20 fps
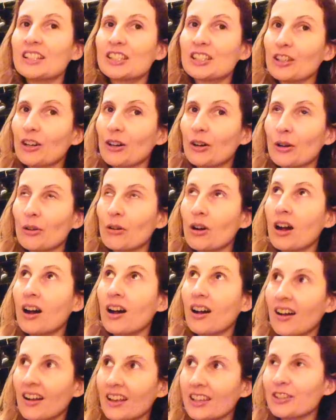So,
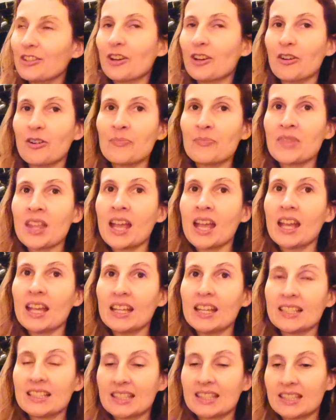you know,
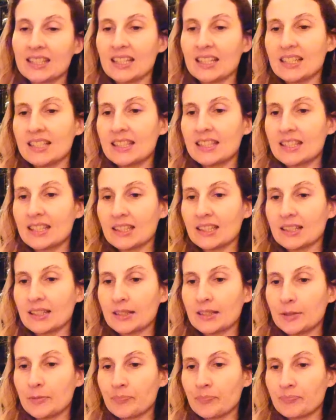it's, it's,
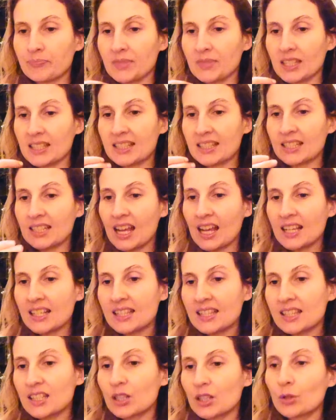um, it's
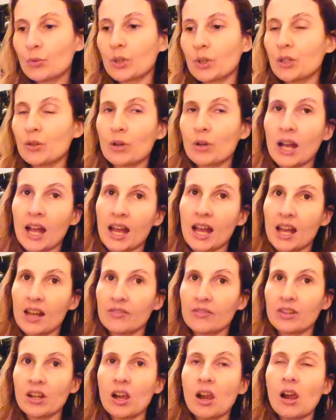nicer when you
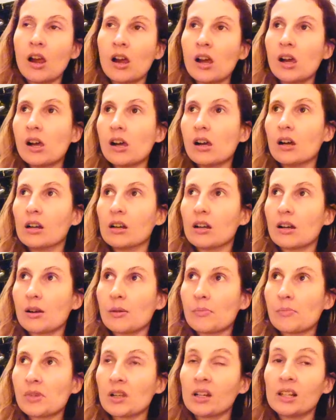have
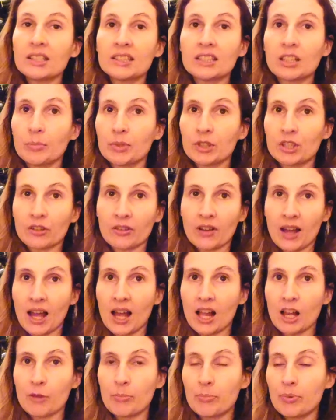um, a little bit of
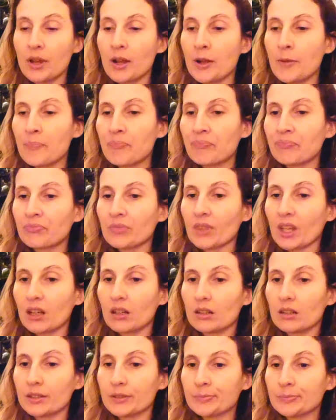help.
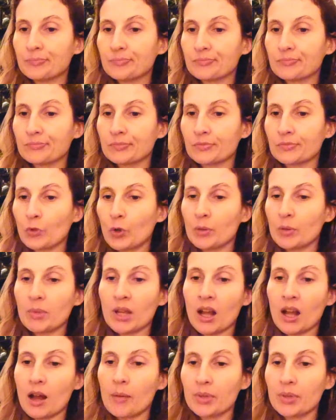Um, when
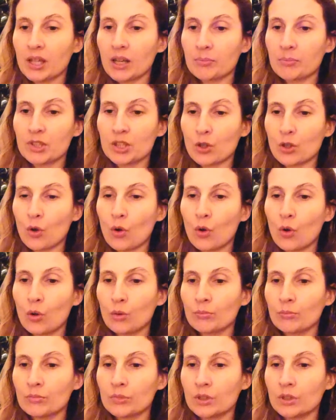my hubby comes
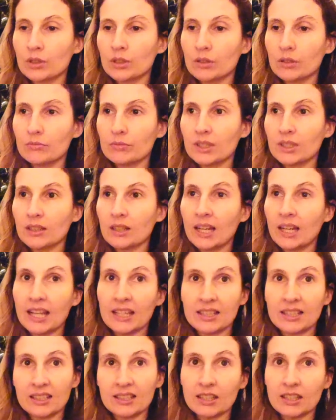home
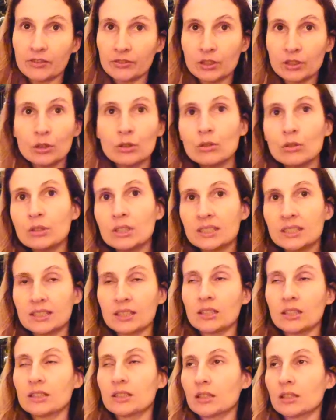late in the afternoon, it's
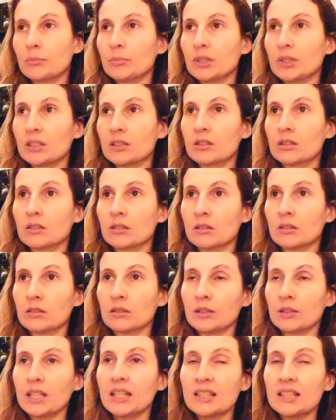a little bit
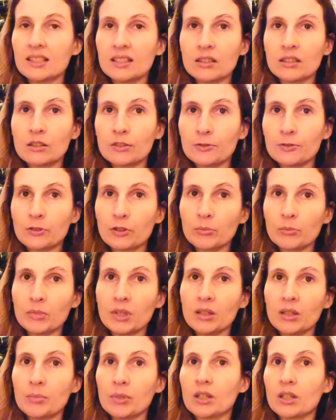uh, easier for
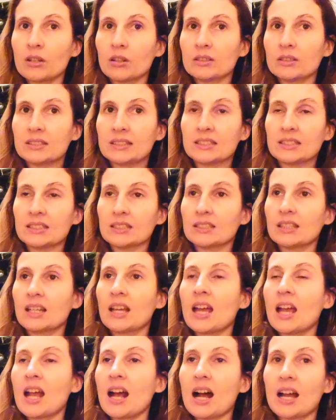me, because uh,
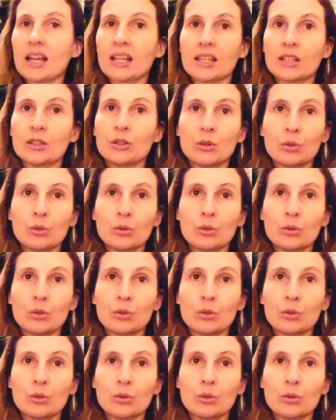I can